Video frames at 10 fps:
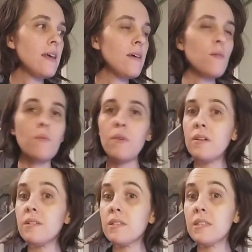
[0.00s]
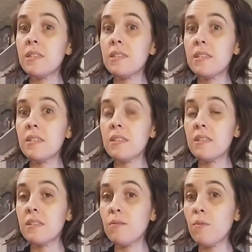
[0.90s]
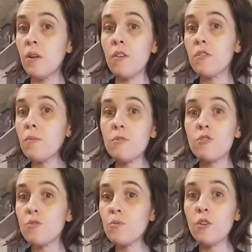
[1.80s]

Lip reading: it was when all the commercials were